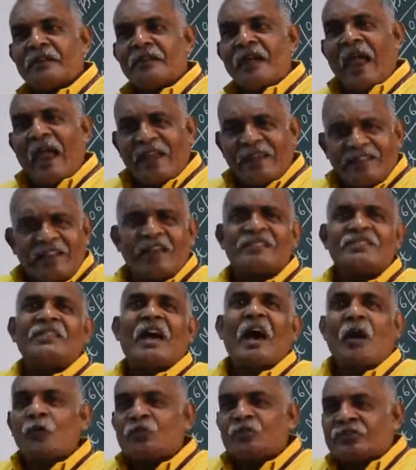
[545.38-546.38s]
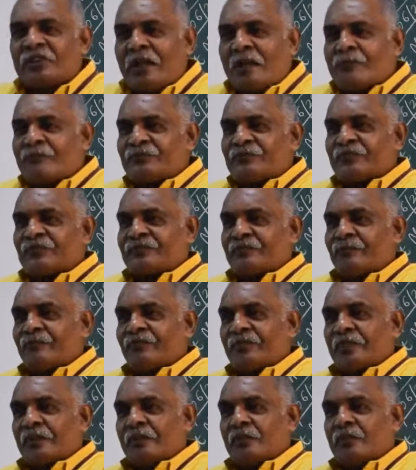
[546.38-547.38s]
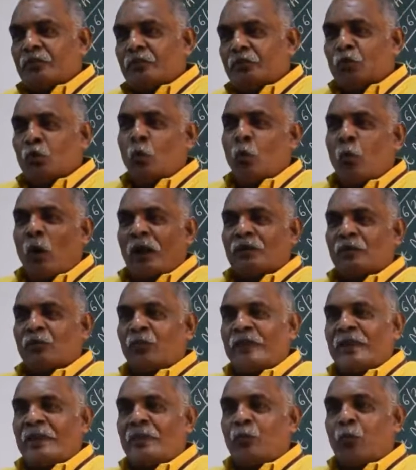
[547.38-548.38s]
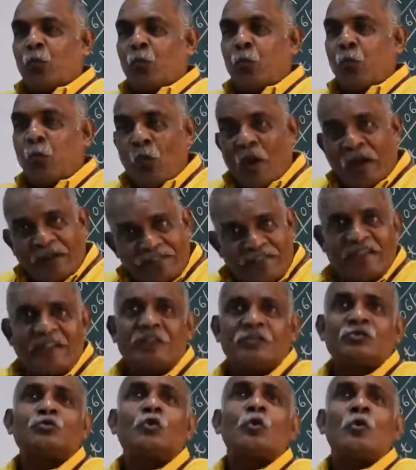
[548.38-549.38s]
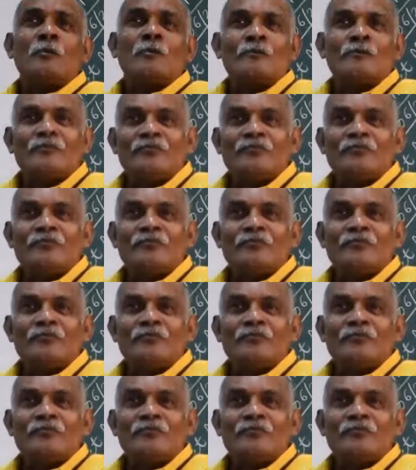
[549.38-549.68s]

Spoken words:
And did the outcomes do what we wanted it to?